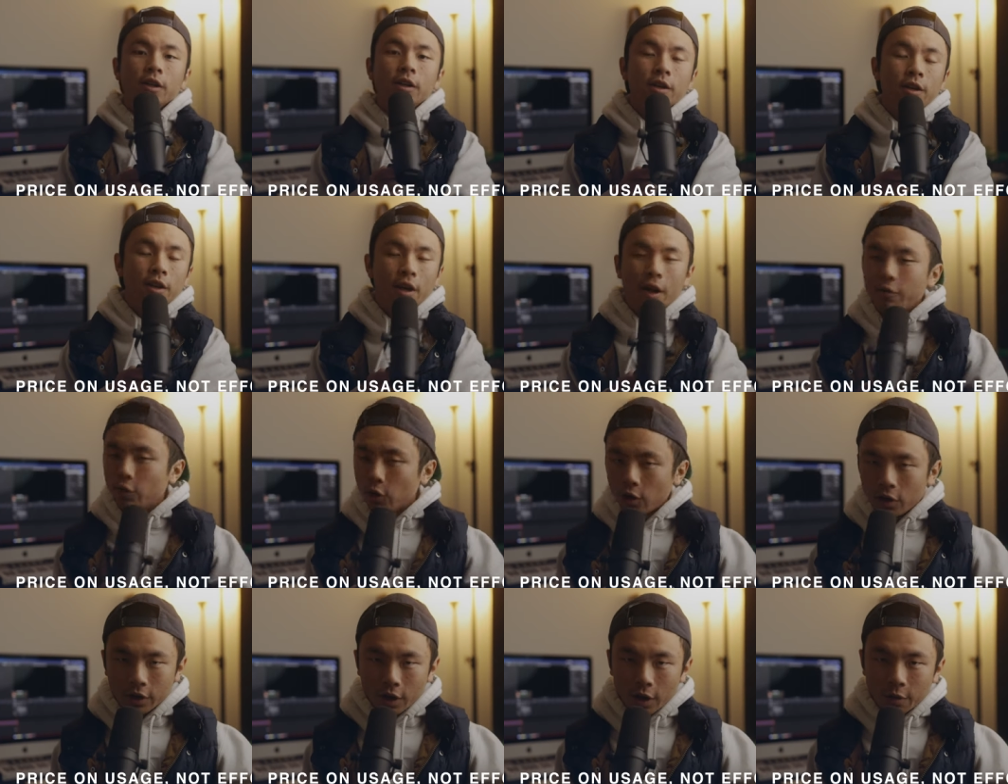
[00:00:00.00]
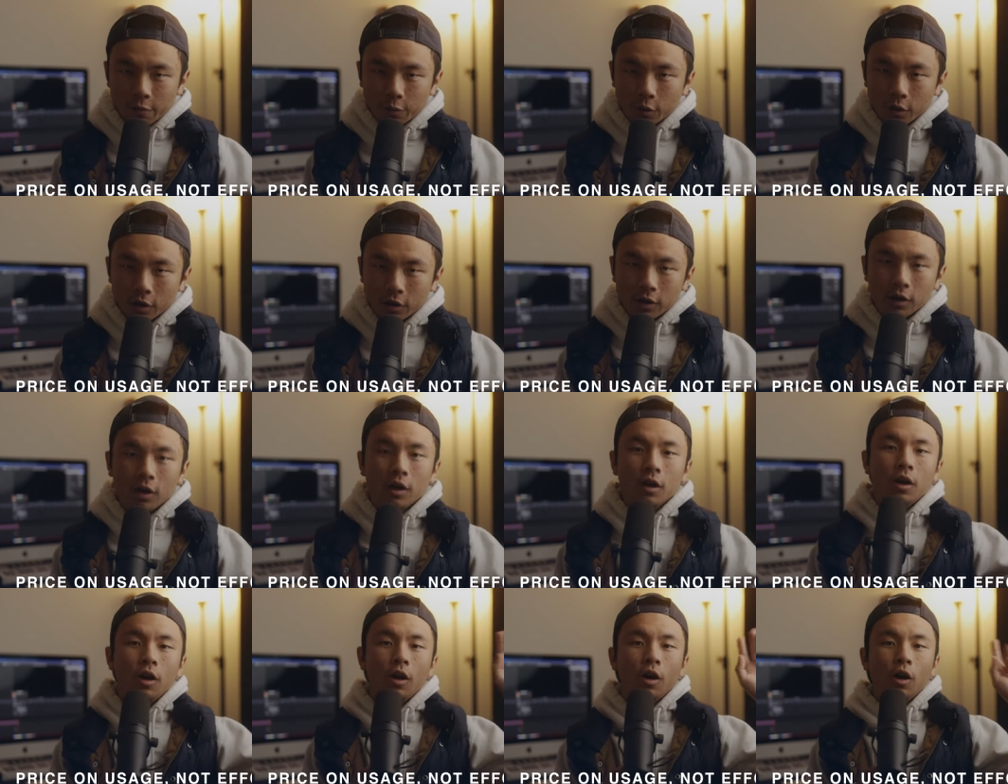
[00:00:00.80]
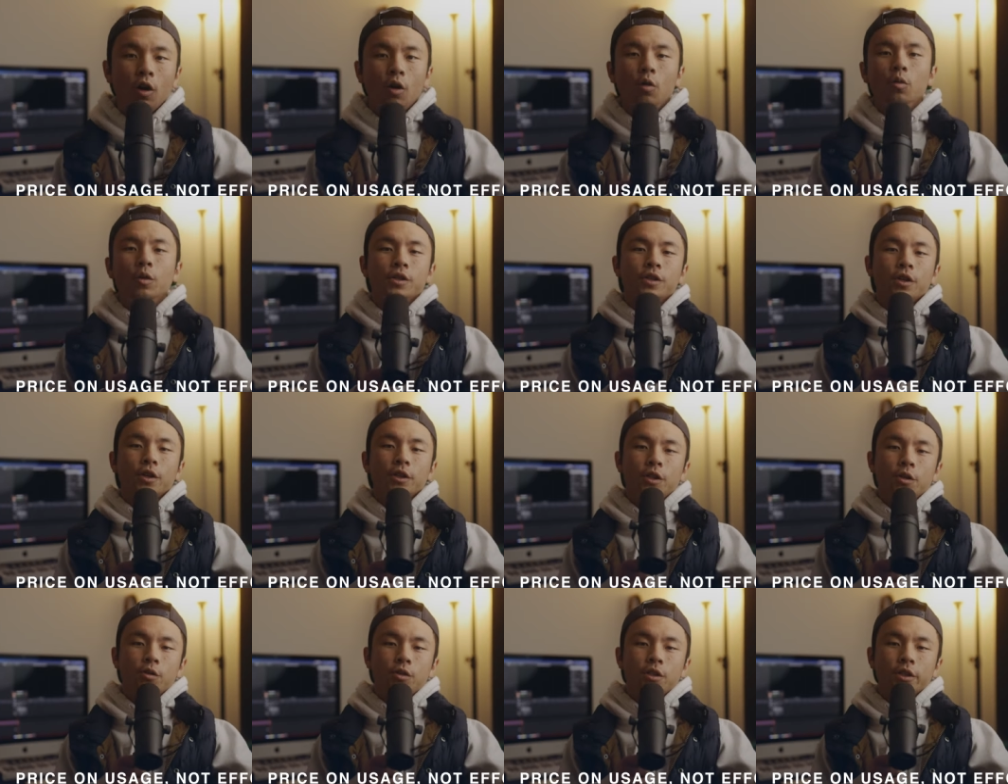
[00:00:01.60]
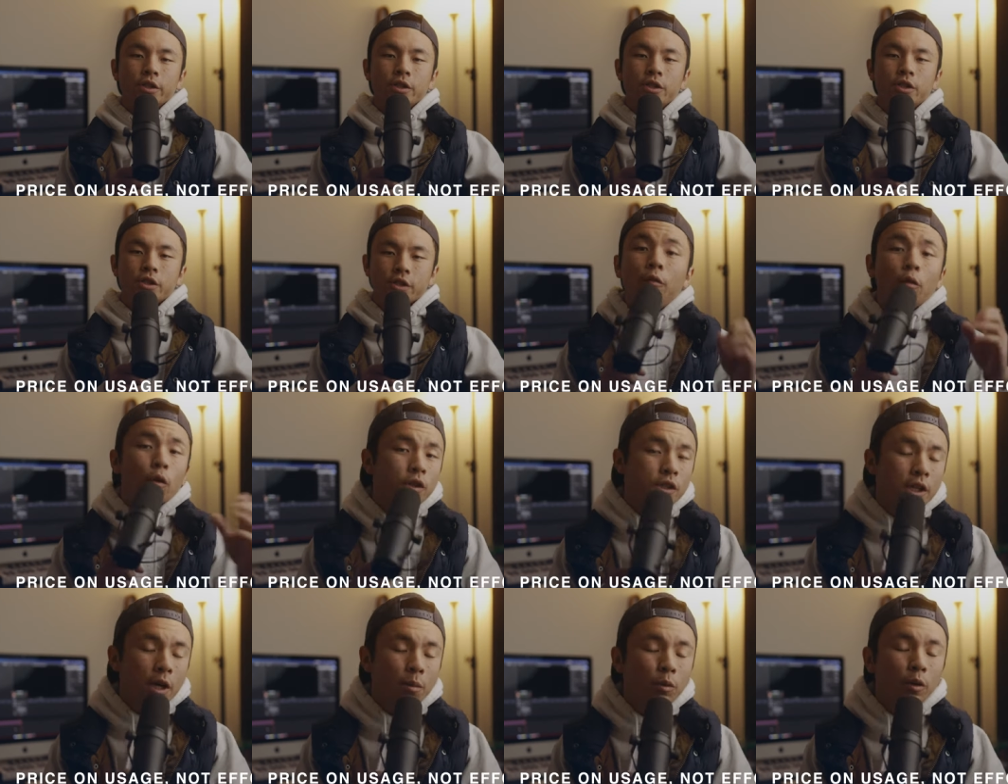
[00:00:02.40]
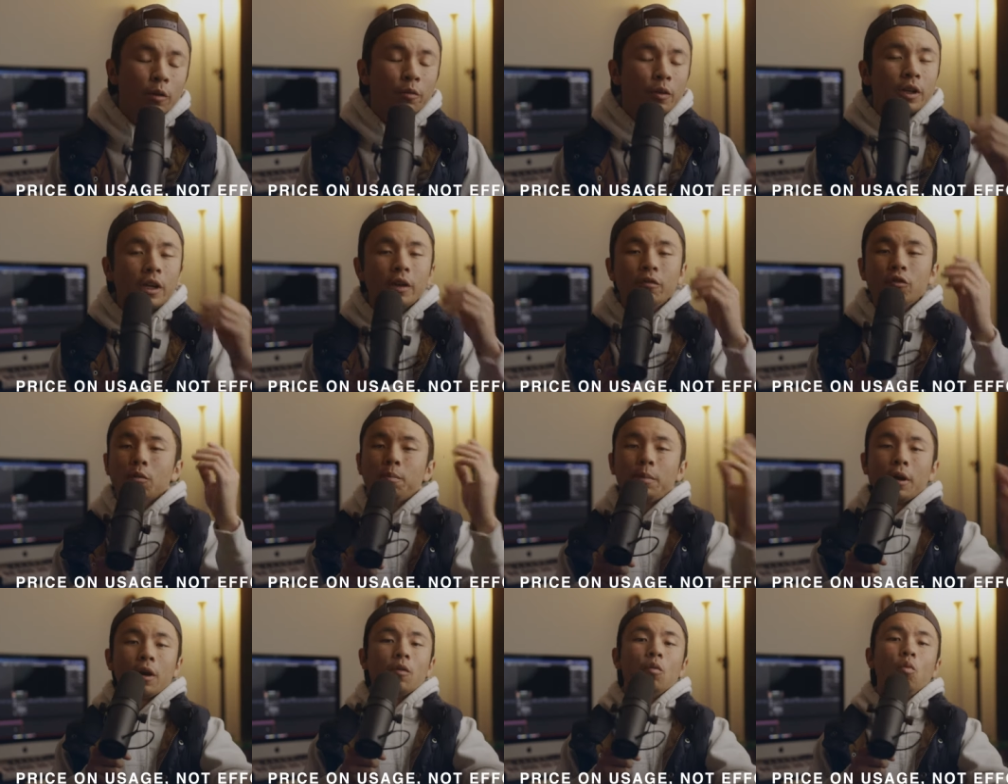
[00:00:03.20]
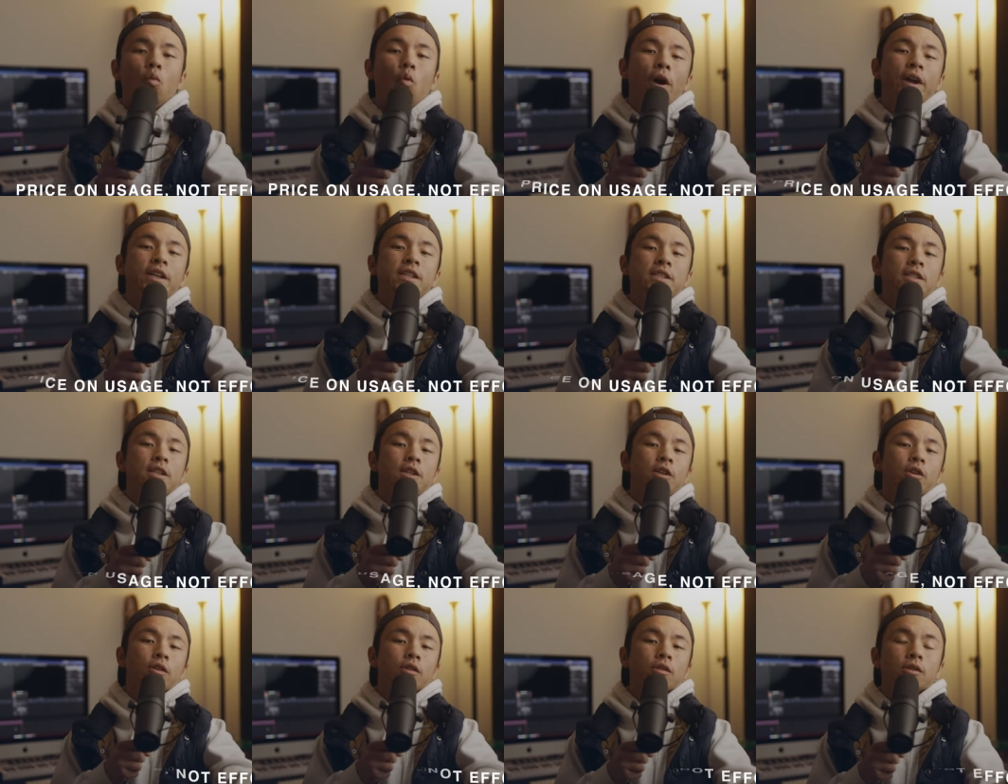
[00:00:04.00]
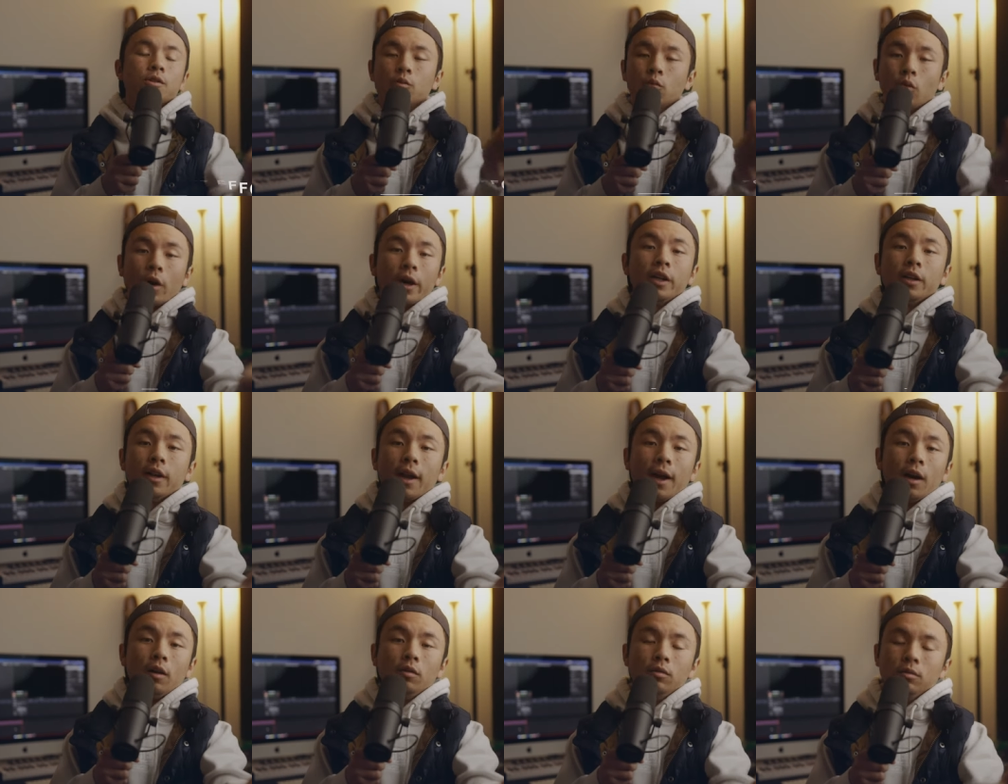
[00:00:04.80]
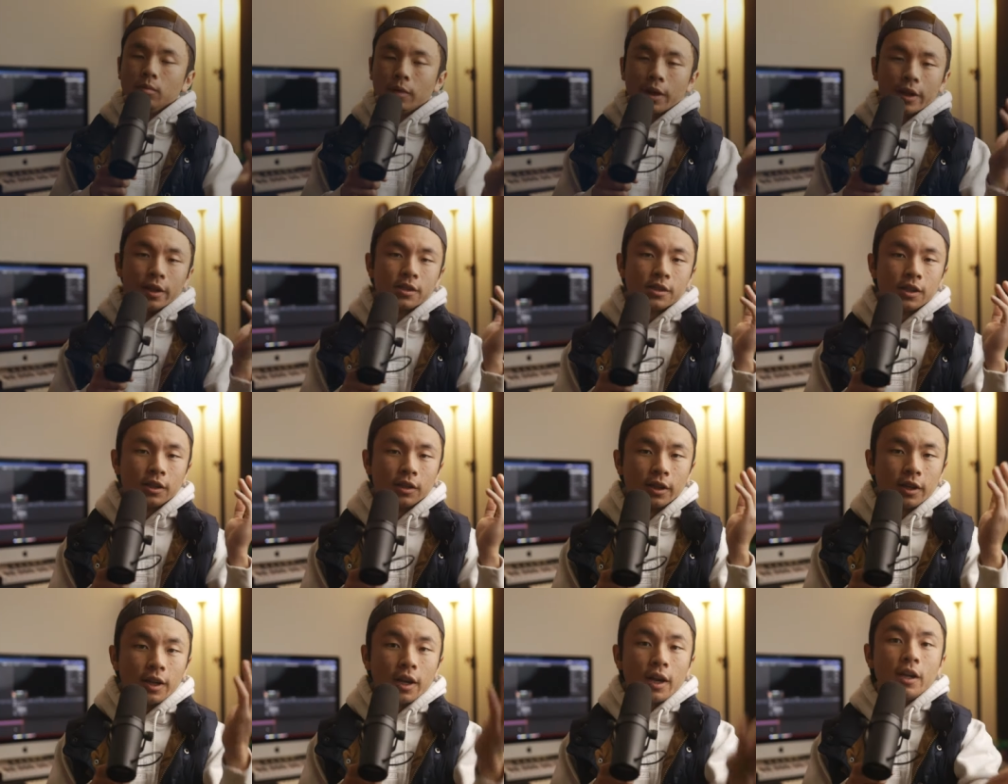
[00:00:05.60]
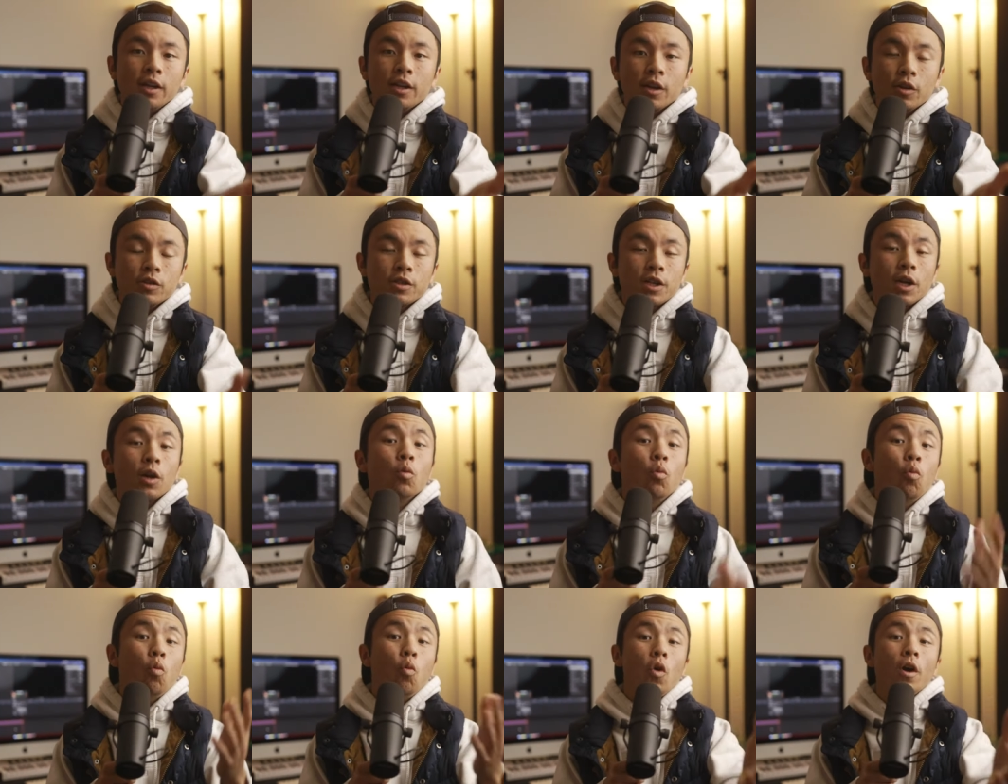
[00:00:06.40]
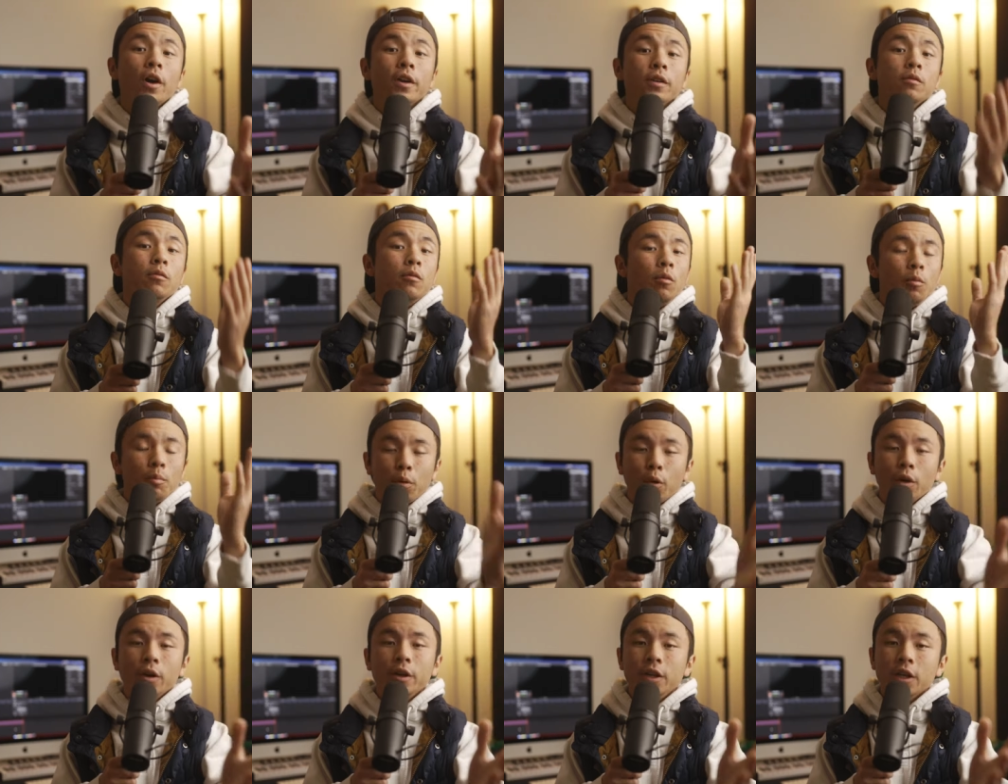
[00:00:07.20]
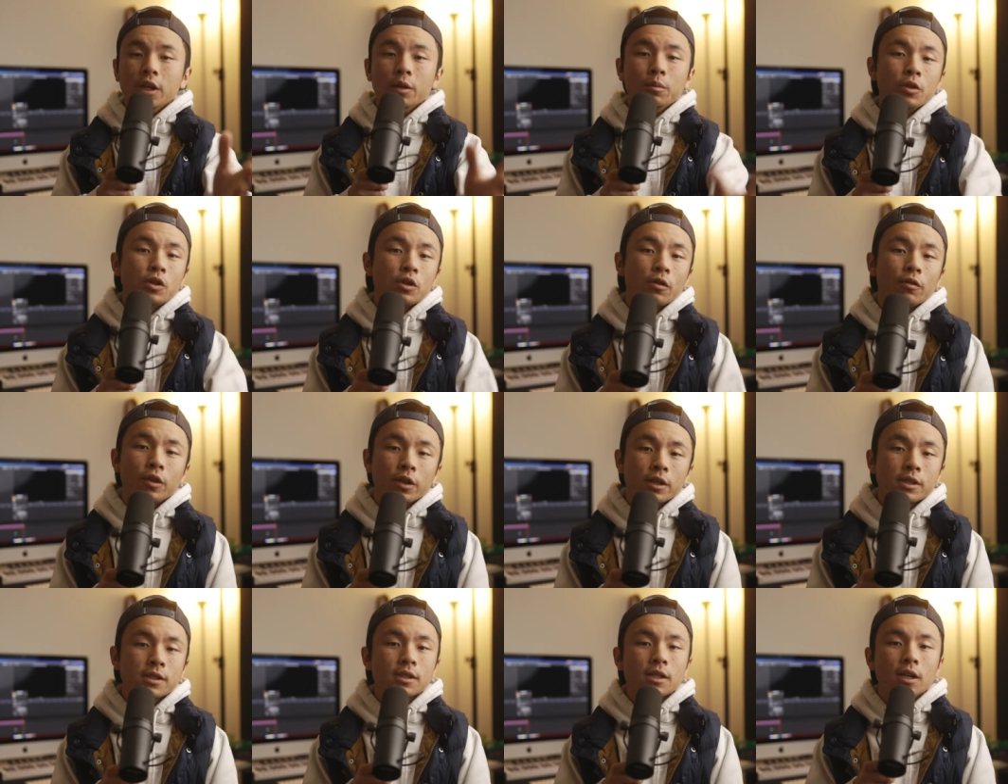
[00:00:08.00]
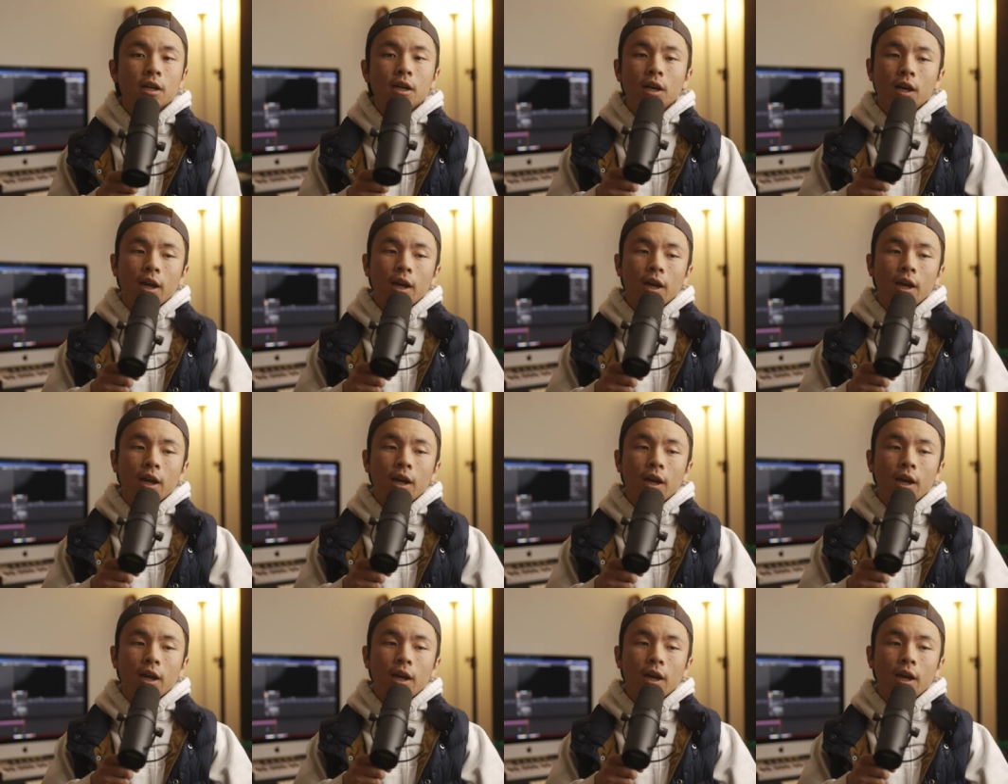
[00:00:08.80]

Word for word: Never on effort, always on usage. For example, if I gave you a pair of white sneakers right now and I said, like, hey, can you take one pretty image of this?